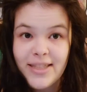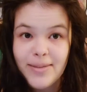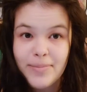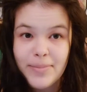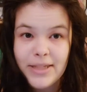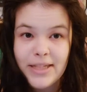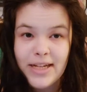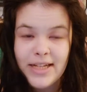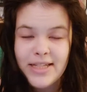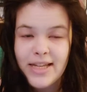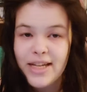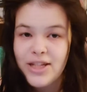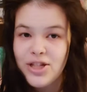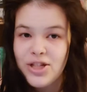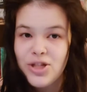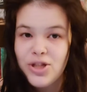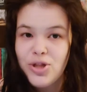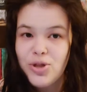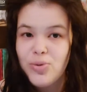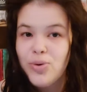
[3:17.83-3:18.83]
because I
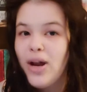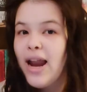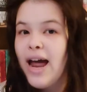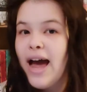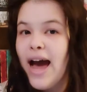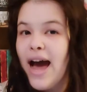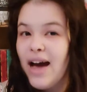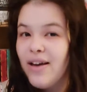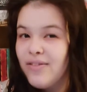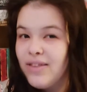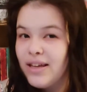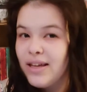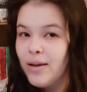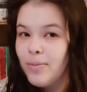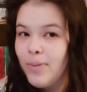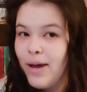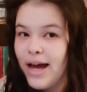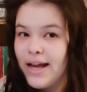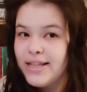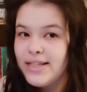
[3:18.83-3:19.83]
just do not have the
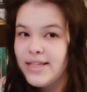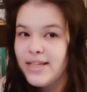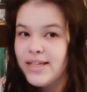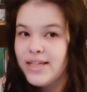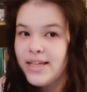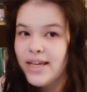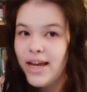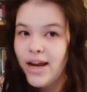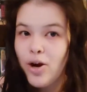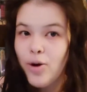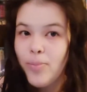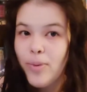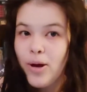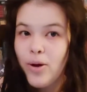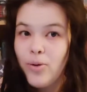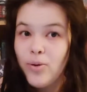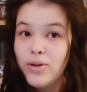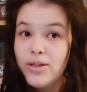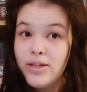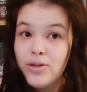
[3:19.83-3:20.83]
capacity to care
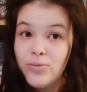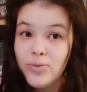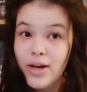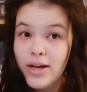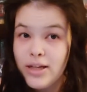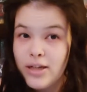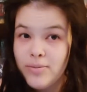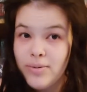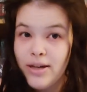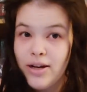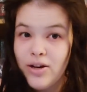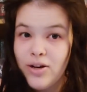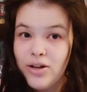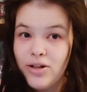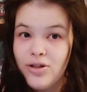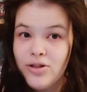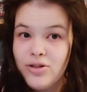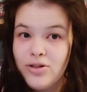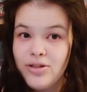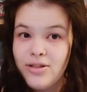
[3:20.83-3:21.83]
about random
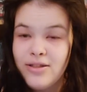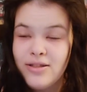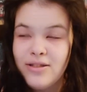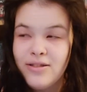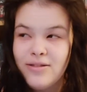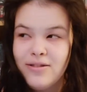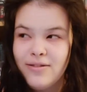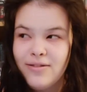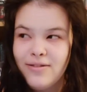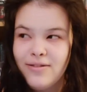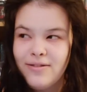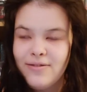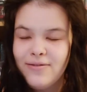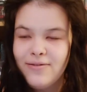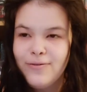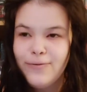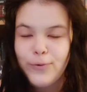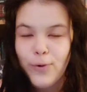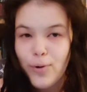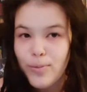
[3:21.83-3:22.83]
characters
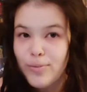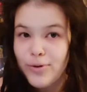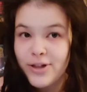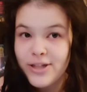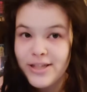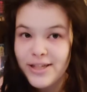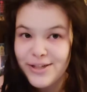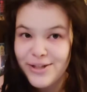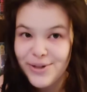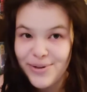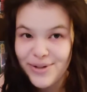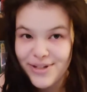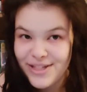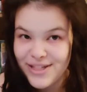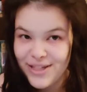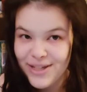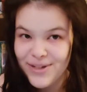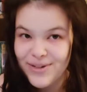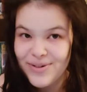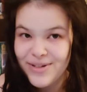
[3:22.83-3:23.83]
four books into a
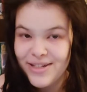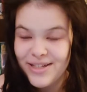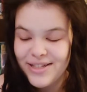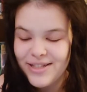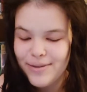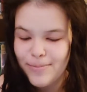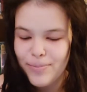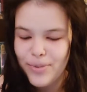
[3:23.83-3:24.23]
series.